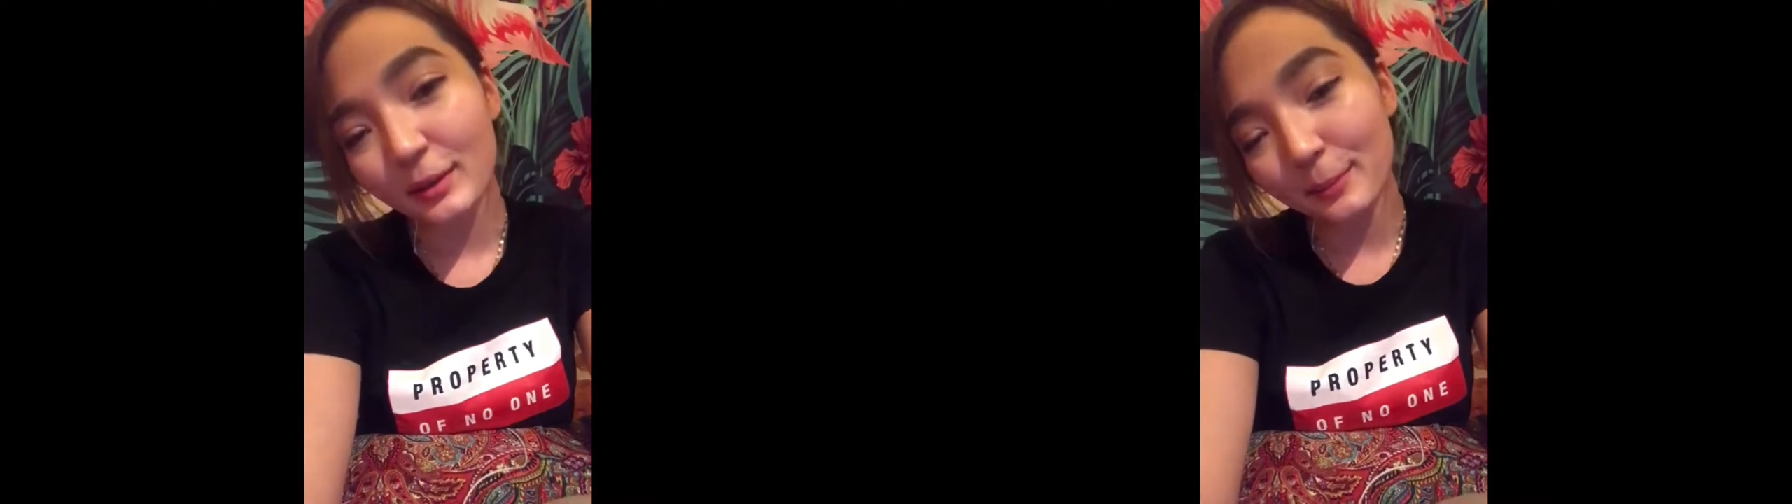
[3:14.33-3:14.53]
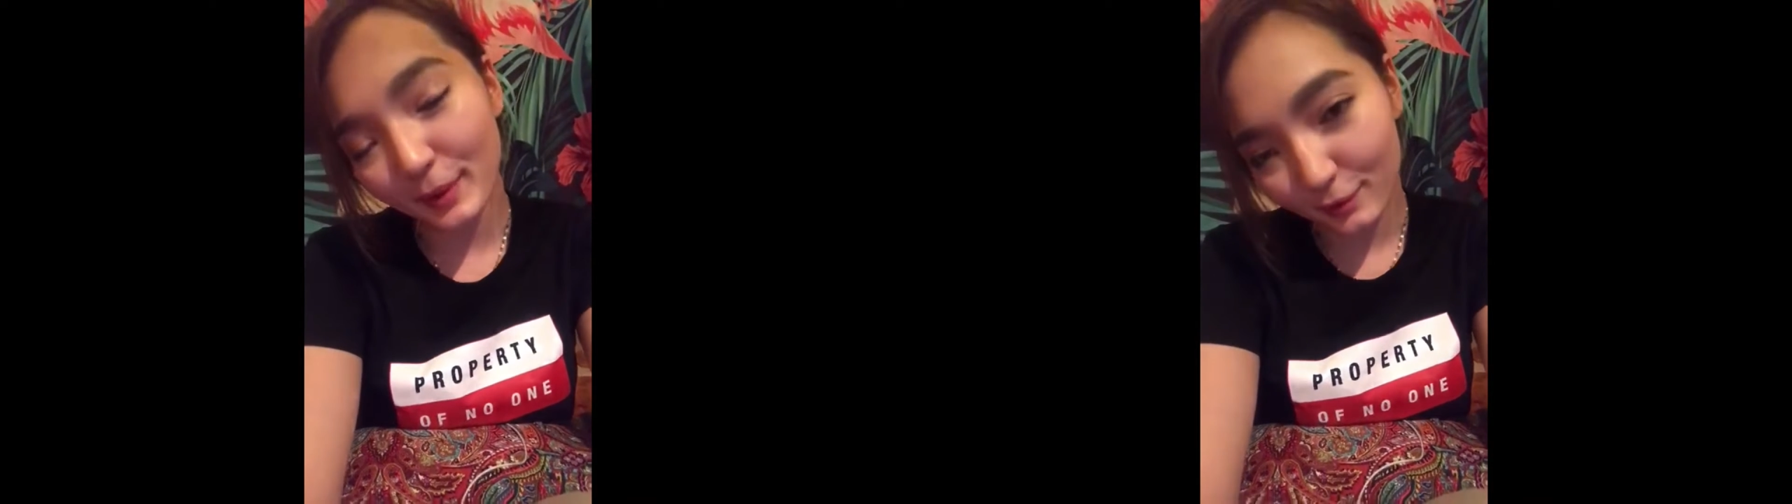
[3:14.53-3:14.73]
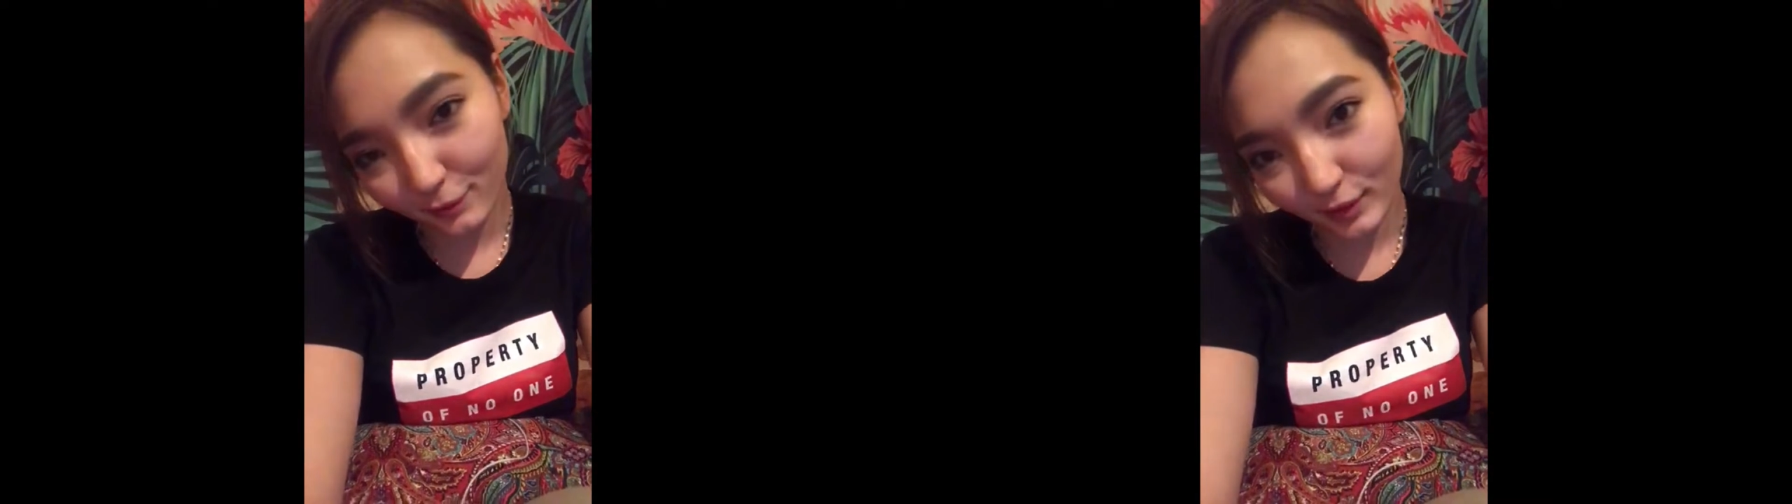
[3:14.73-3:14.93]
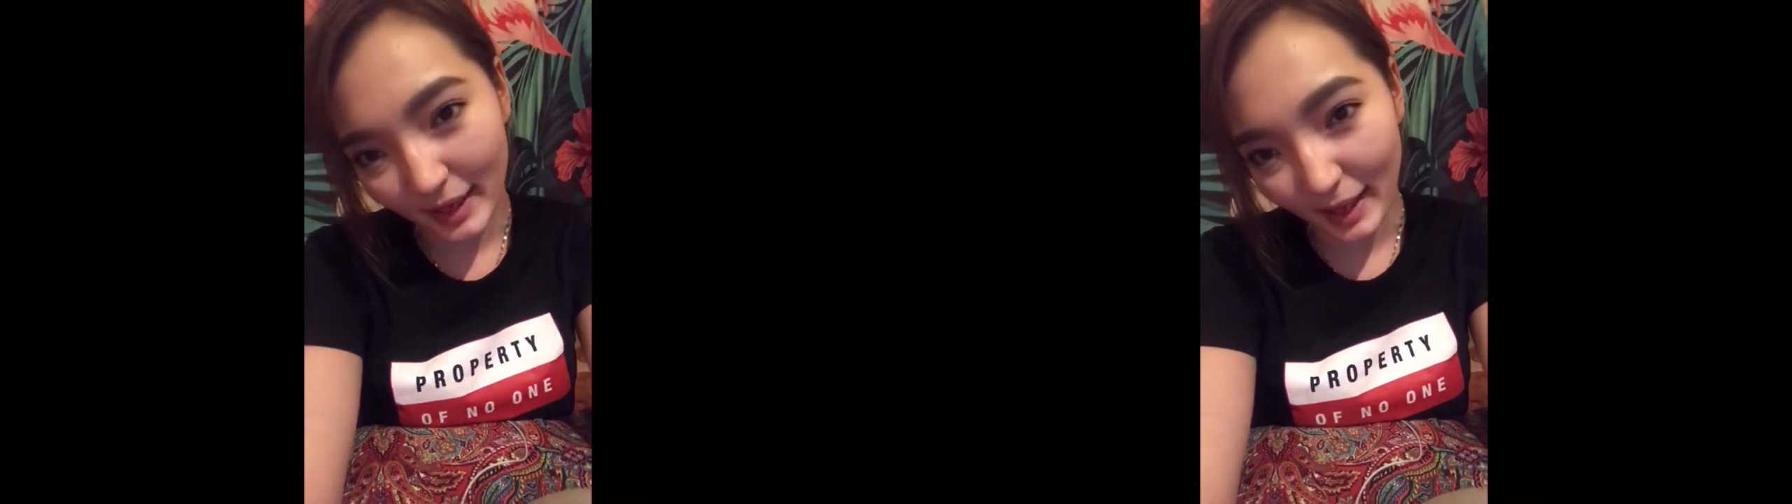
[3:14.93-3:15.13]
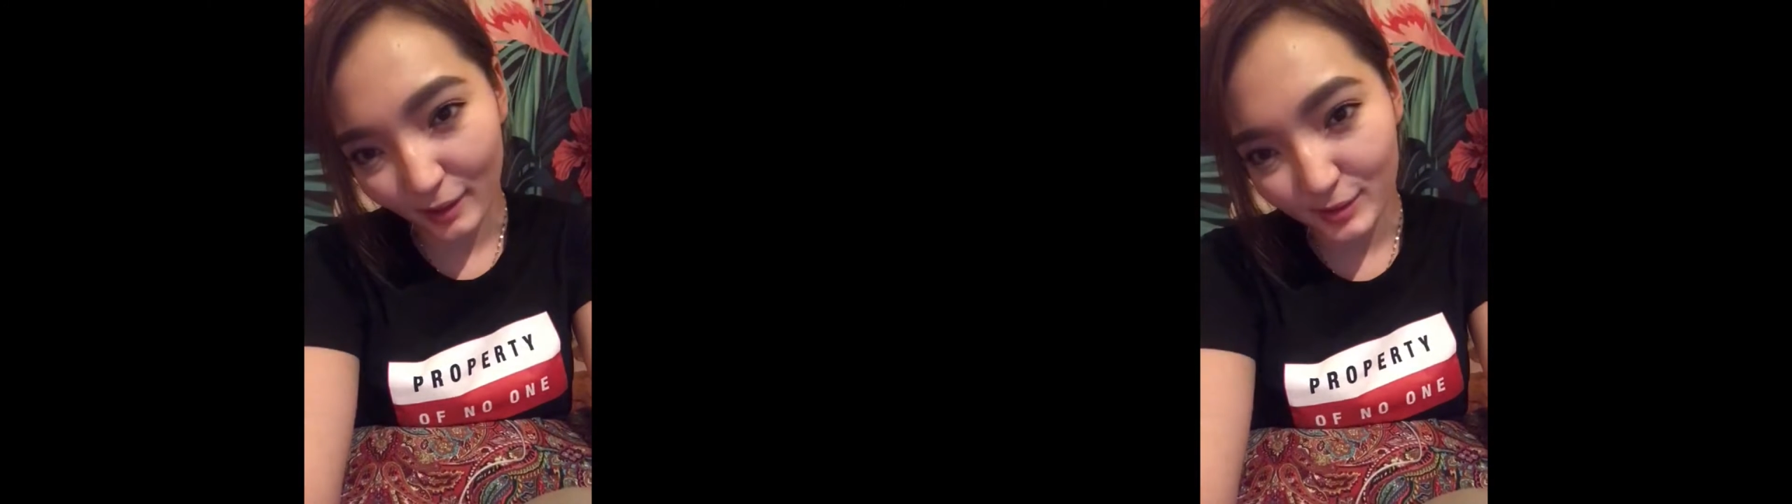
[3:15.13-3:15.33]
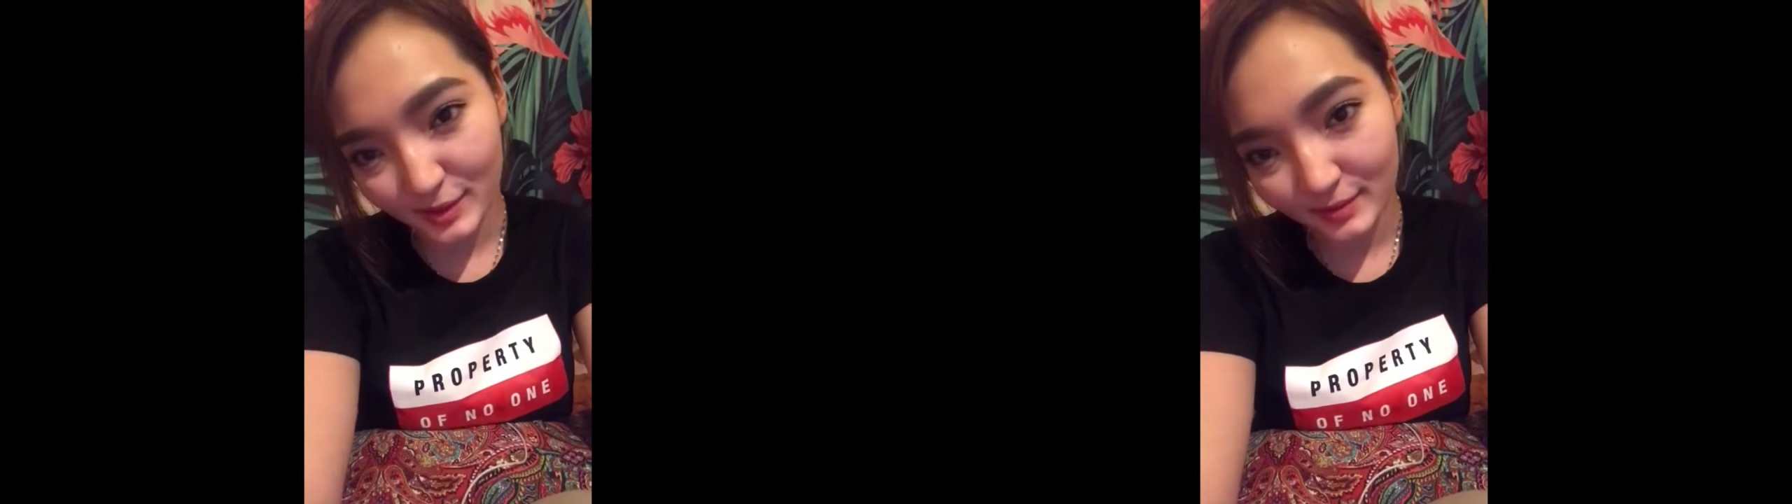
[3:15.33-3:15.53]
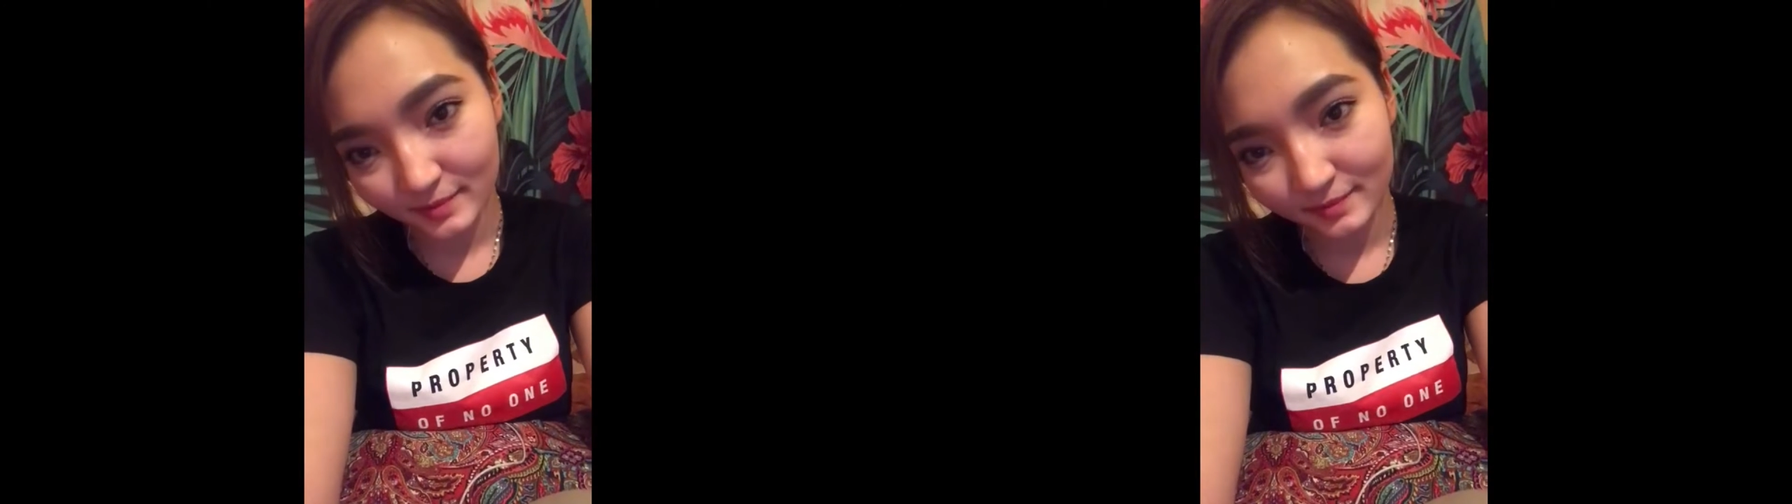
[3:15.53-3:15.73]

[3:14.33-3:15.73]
beautiful house,